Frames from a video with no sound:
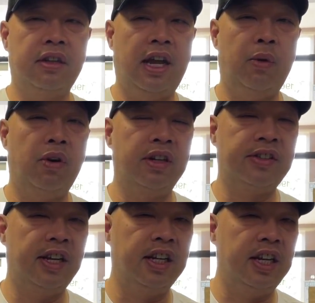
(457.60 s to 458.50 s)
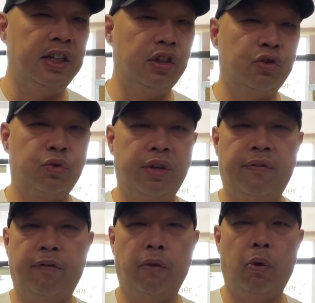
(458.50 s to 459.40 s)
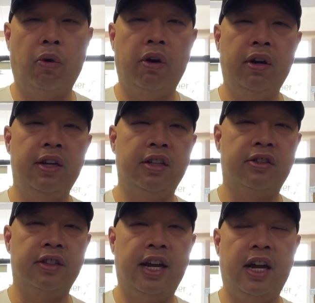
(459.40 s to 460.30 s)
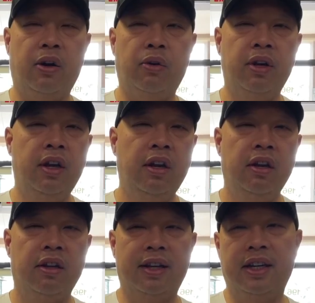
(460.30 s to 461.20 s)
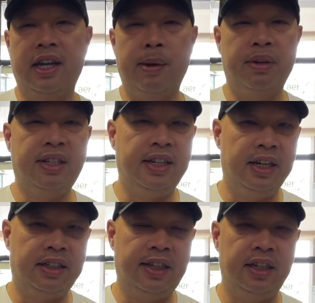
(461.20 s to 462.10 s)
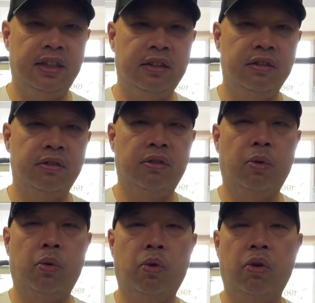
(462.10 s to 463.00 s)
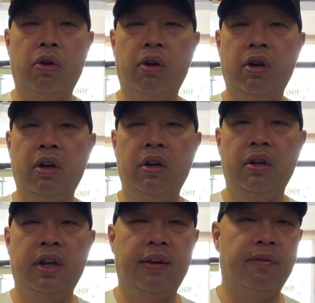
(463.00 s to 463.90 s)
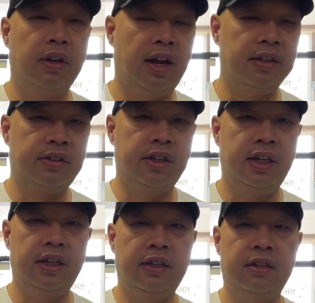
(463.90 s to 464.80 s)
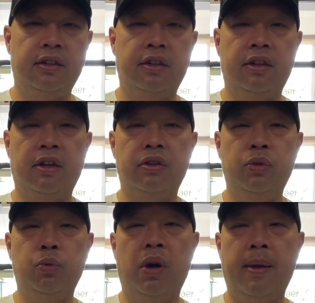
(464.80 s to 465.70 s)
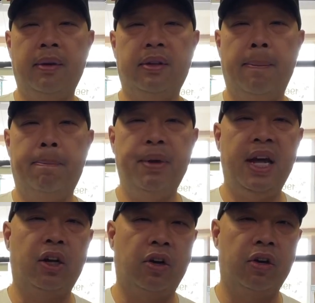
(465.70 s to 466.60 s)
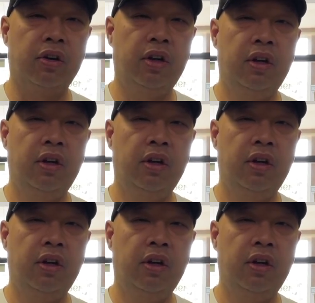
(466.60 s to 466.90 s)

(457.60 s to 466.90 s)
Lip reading: I want to say the industry floor is now like a Gamma TNT or Head Velocity. You know, you want the better